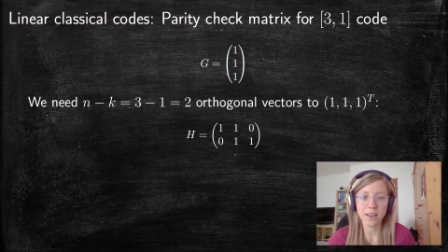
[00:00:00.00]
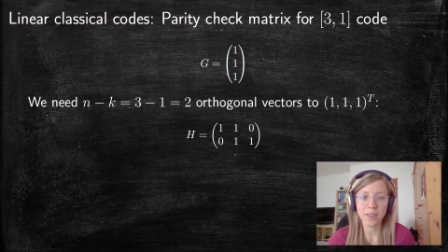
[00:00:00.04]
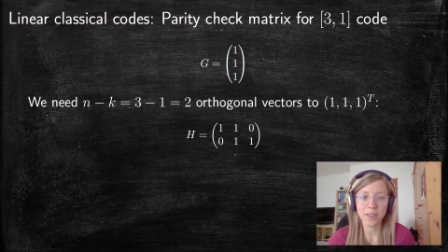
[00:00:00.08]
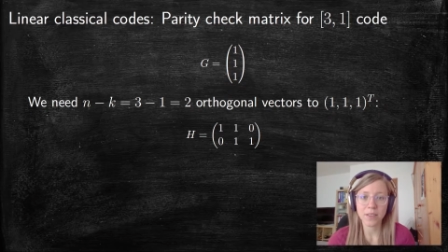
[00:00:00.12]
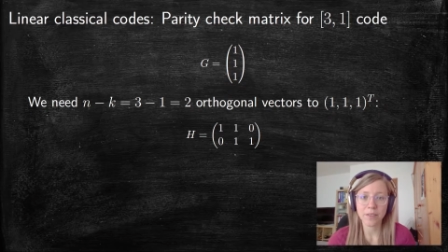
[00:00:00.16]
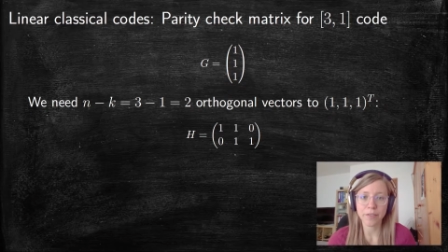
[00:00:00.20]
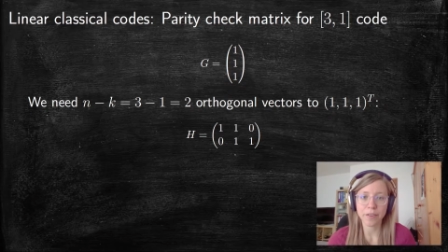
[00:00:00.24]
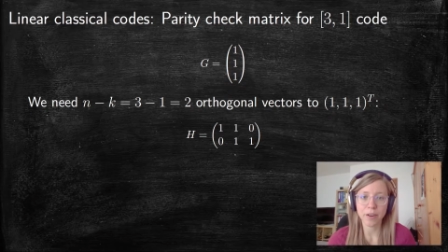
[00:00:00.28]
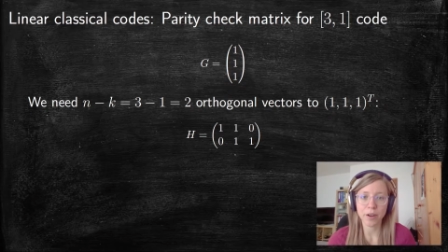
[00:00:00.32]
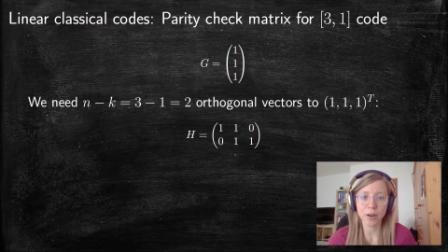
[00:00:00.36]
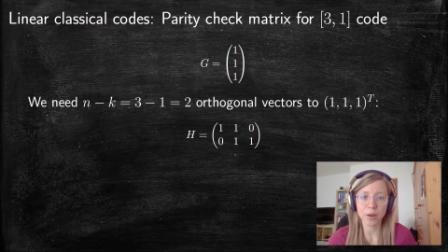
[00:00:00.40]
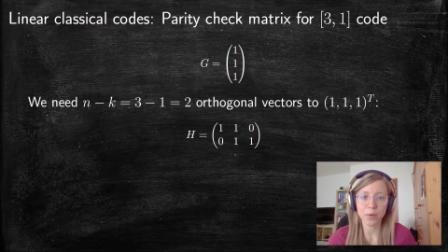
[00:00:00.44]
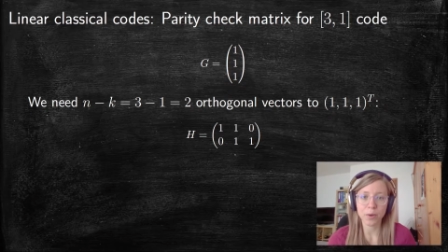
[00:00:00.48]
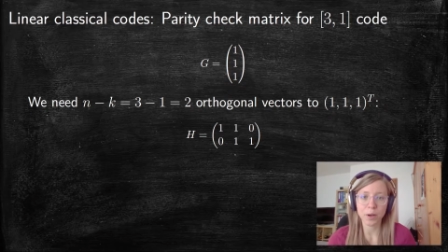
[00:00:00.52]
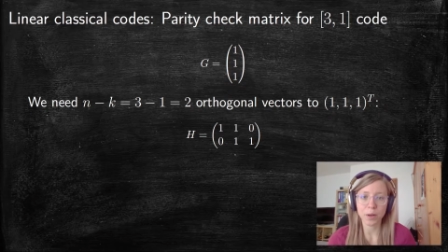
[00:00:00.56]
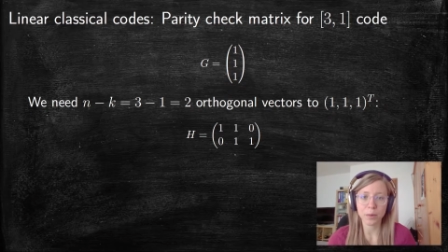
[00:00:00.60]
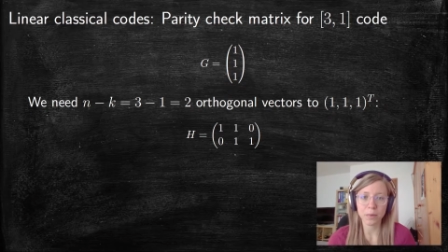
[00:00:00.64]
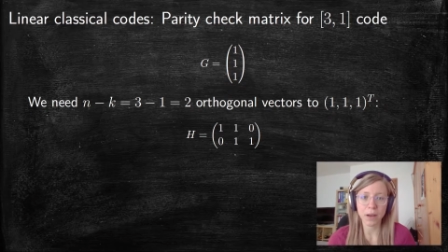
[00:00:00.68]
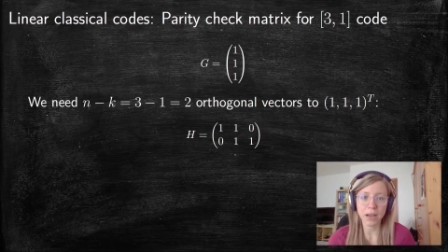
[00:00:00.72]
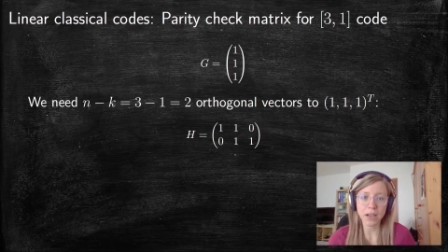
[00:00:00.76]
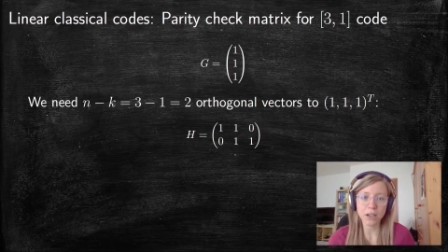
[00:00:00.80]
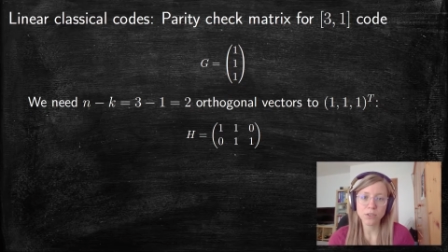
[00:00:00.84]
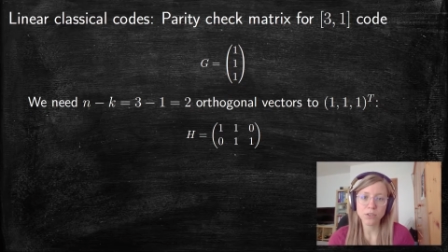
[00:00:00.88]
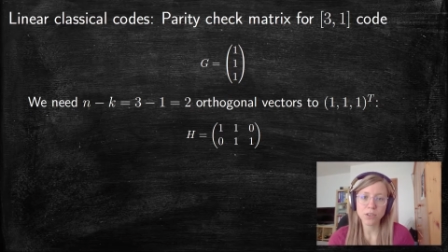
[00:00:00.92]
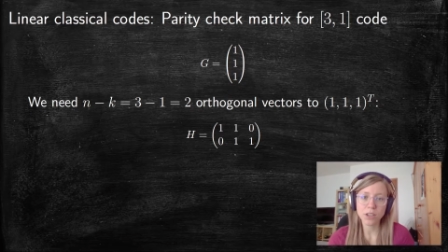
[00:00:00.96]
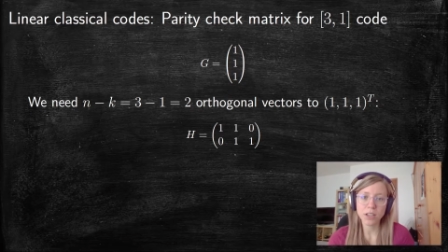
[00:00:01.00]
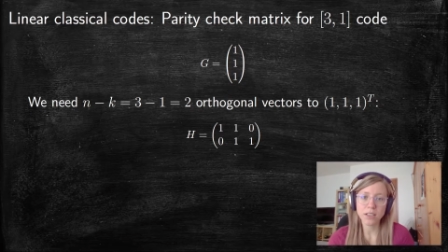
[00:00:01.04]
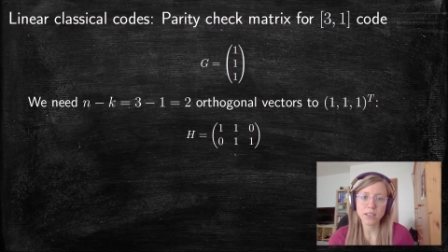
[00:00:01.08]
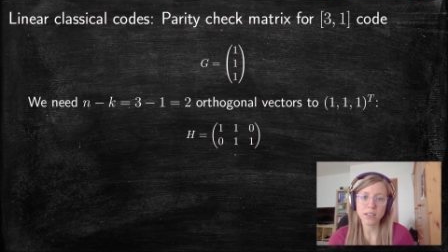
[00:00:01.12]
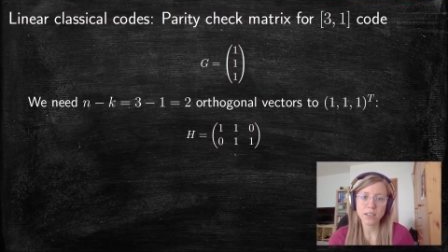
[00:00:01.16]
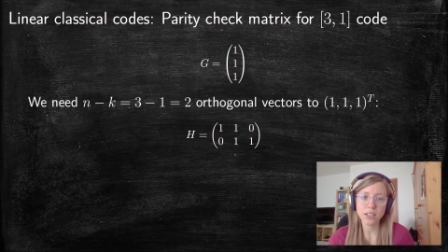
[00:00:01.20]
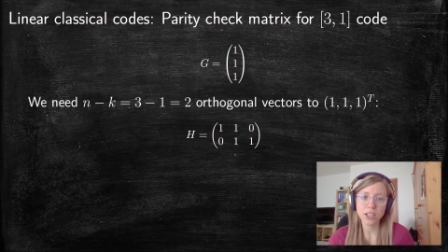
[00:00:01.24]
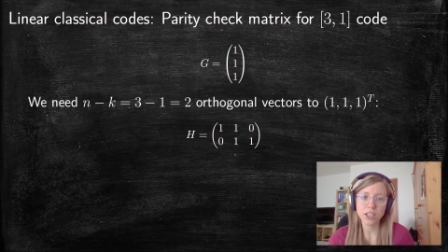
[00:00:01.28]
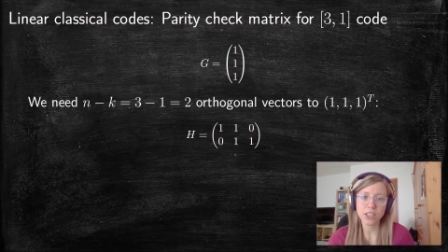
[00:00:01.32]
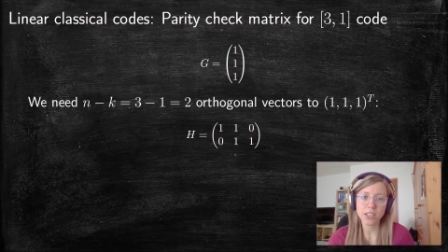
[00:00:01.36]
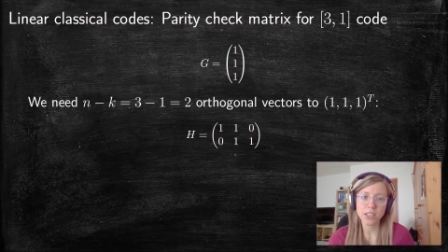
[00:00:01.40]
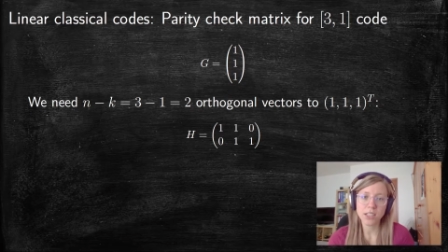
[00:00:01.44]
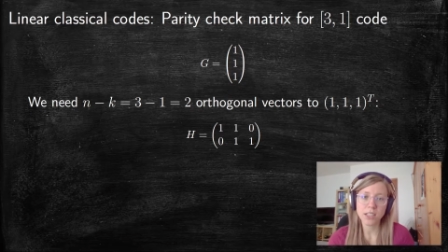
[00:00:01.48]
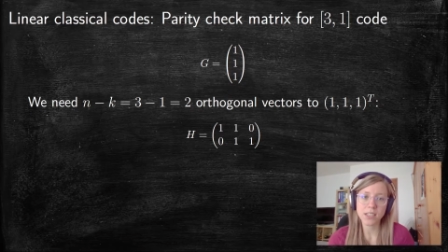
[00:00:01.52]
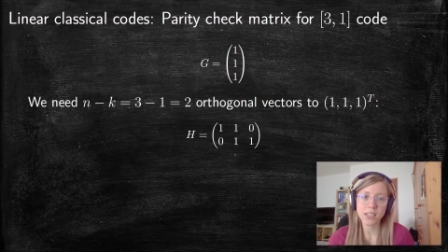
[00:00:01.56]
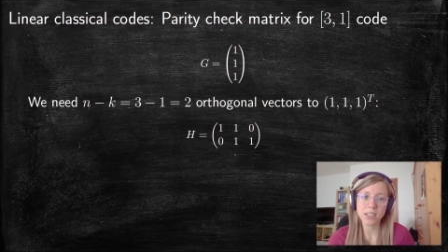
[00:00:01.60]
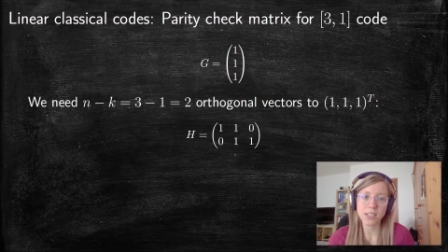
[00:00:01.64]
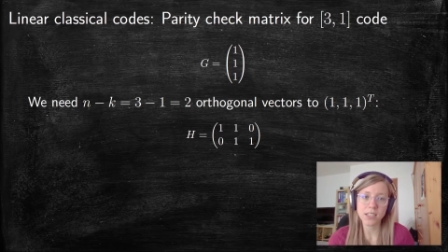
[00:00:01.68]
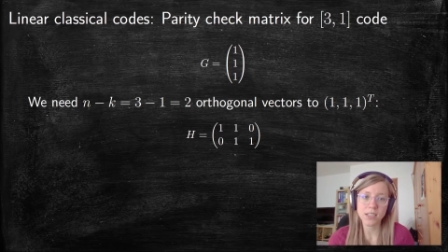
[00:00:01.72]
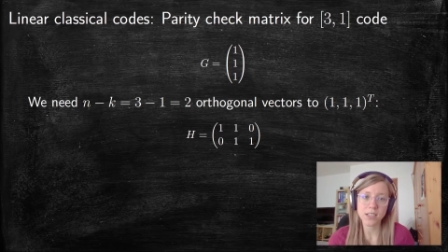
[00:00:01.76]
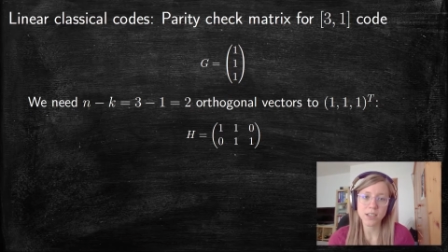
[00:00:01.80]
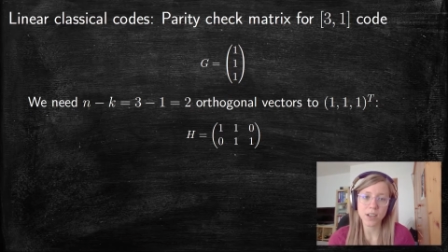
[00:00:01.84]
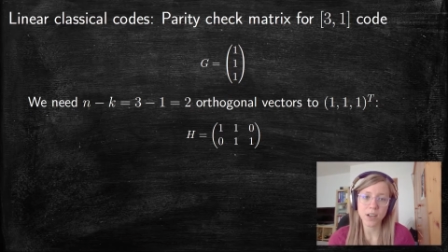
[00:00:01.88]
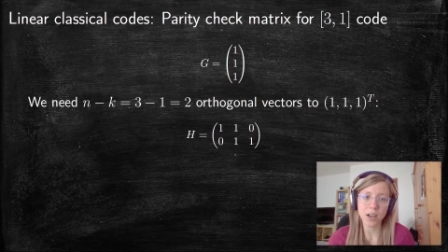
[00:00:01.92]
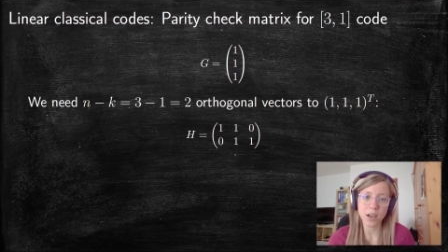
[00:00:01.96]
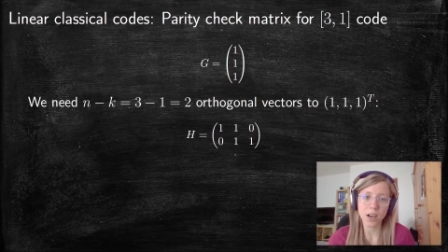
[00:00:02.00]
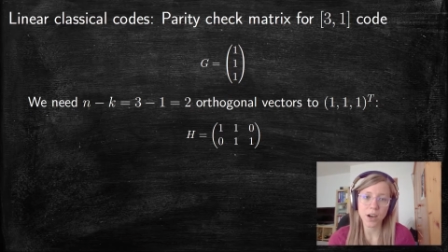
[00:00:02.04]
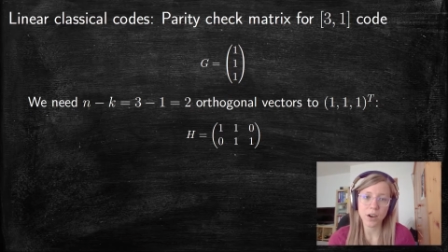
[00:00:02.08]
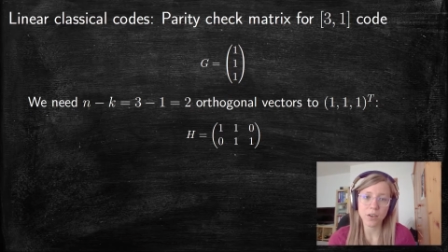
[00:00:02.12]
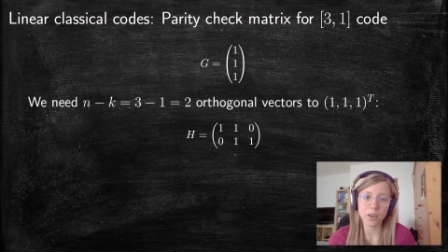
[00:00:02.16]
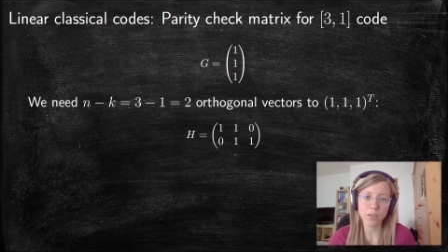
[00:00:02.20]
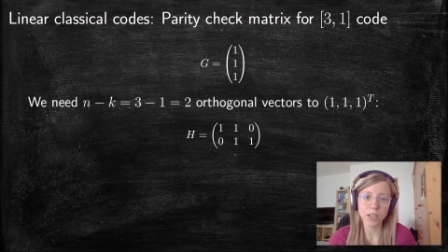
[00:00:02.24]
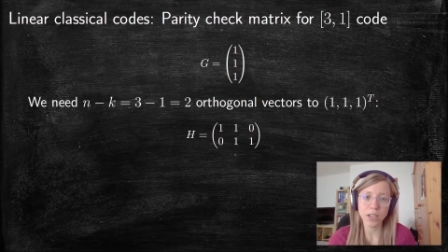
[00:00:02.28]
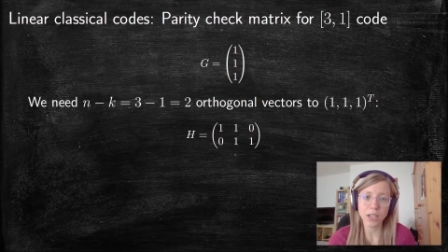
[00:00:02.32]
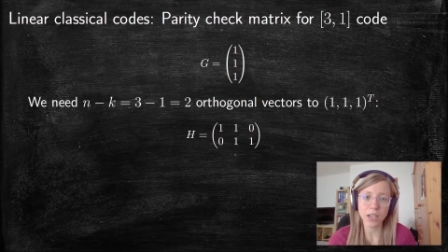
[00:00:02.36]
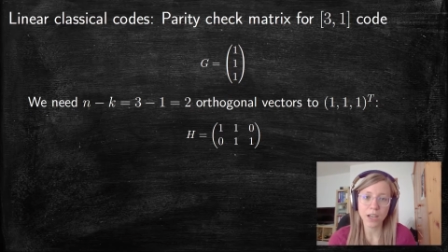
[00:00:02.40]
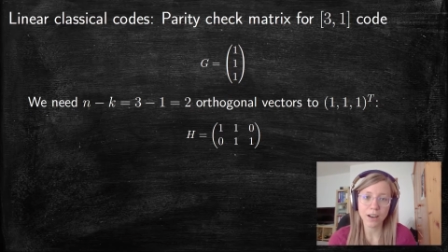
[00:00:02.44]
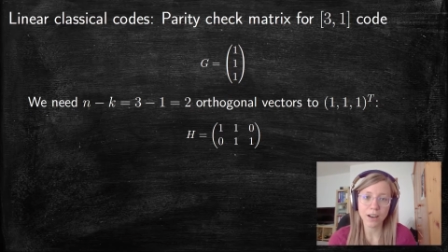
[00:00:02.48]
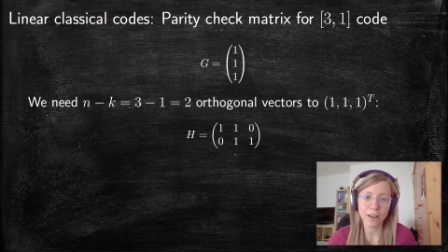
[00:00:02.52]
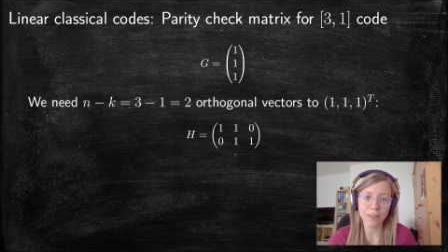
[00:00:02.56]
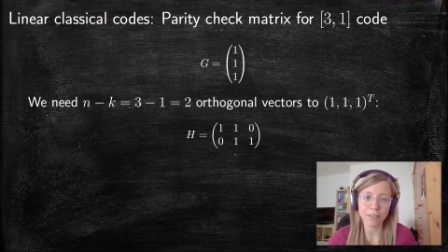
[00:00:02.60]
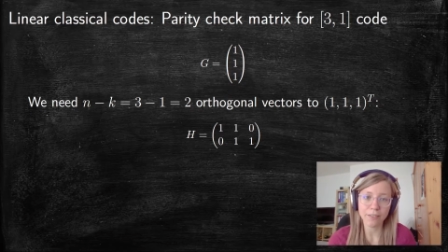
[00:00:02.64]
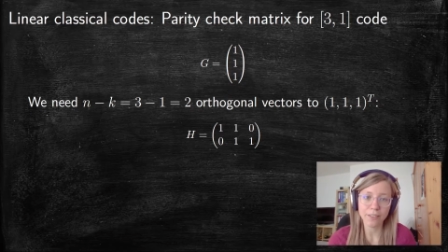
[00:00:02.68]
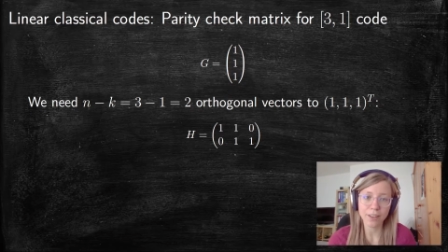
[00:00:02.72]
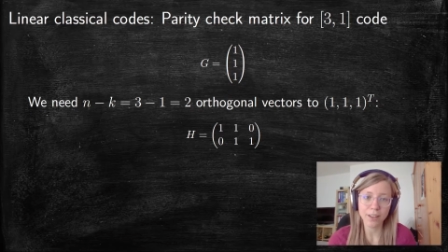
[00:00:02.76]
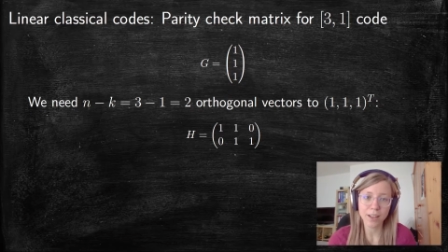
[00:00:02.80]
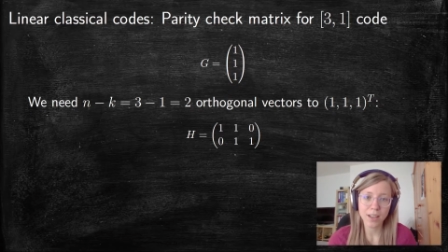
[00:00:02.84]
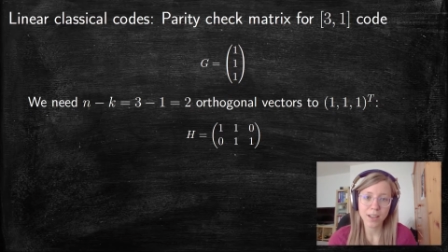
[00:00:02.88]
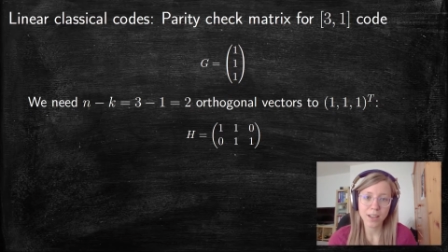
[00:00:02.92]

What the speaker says: the following matrix consists only of